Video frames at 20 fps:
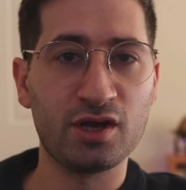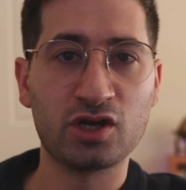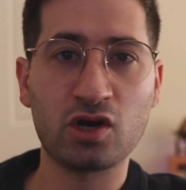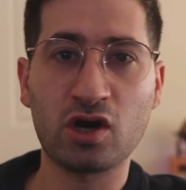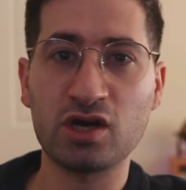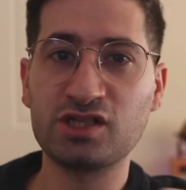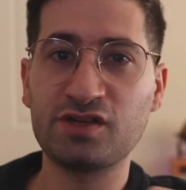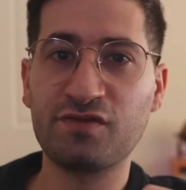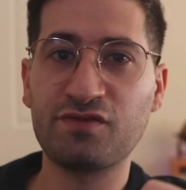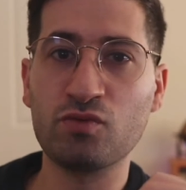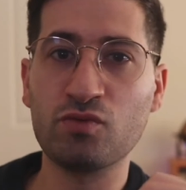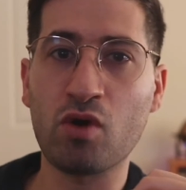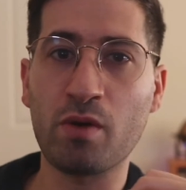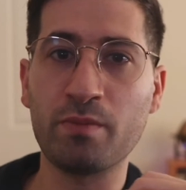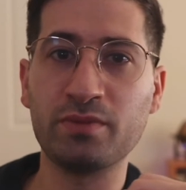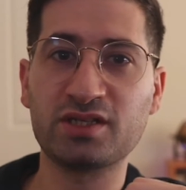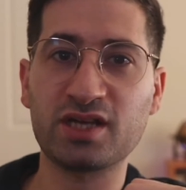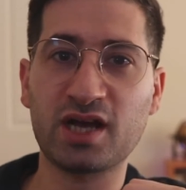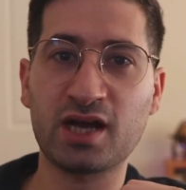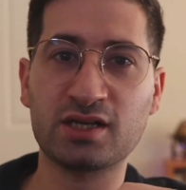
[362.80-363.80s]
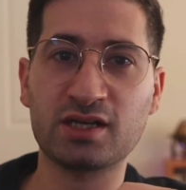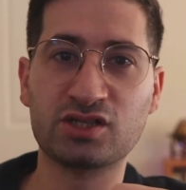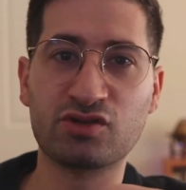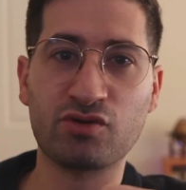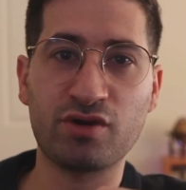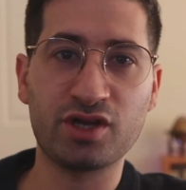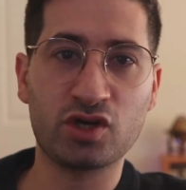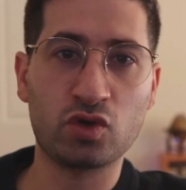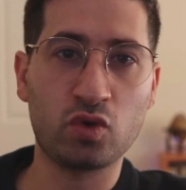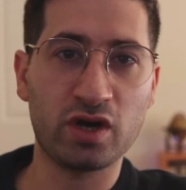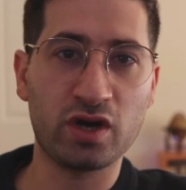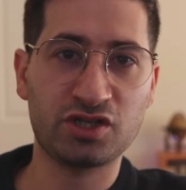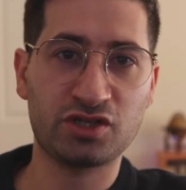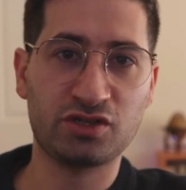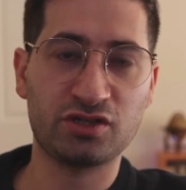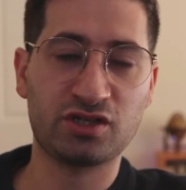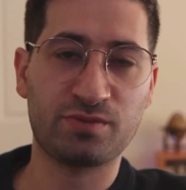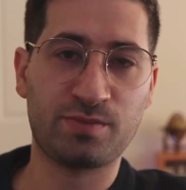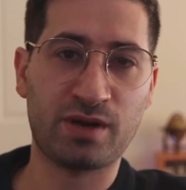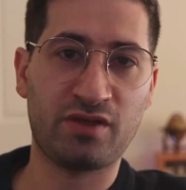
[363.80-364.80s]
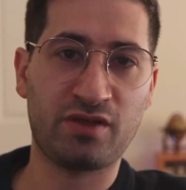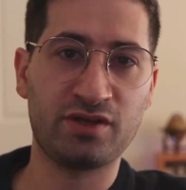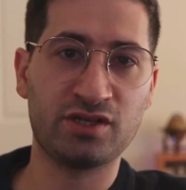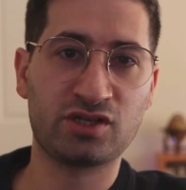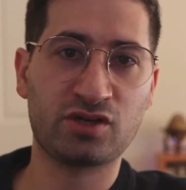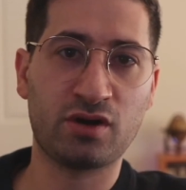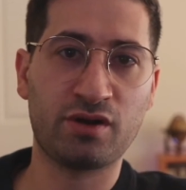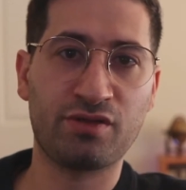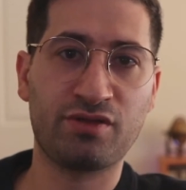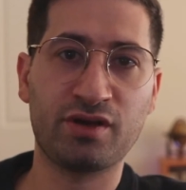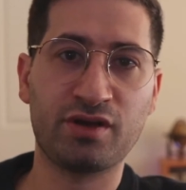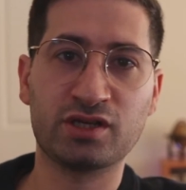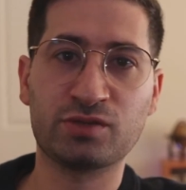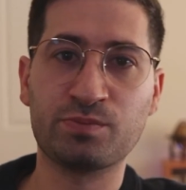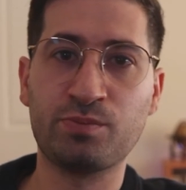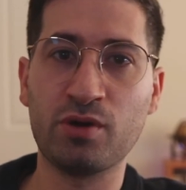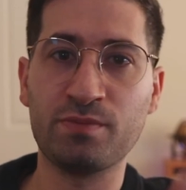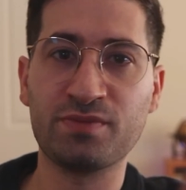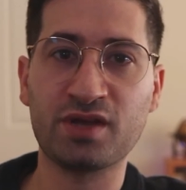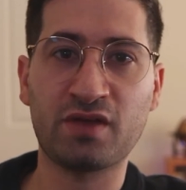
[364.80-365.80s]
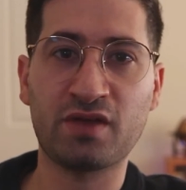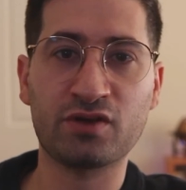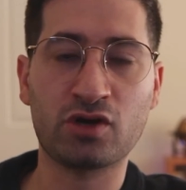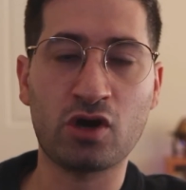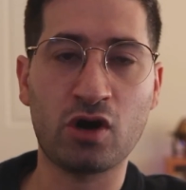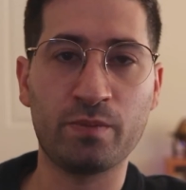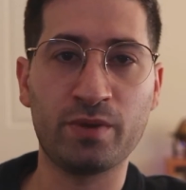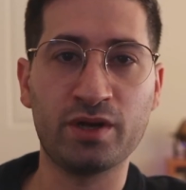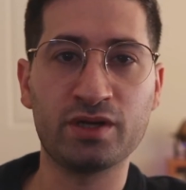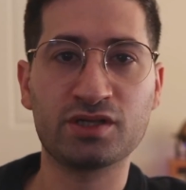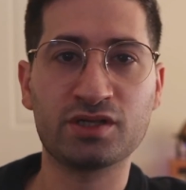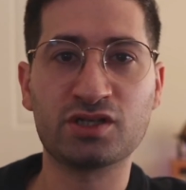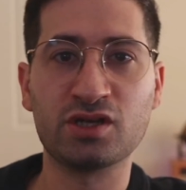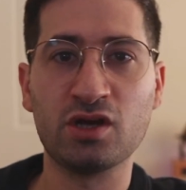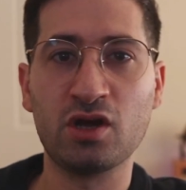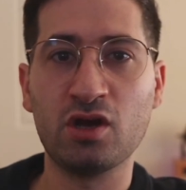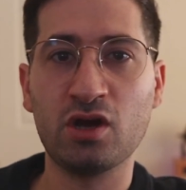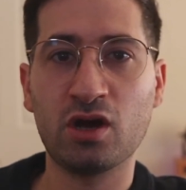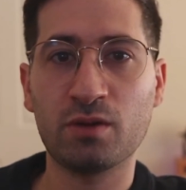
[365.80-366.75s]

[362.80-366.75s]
Guys, if you want me to answer any questions about these kind of things, put them down in the comments.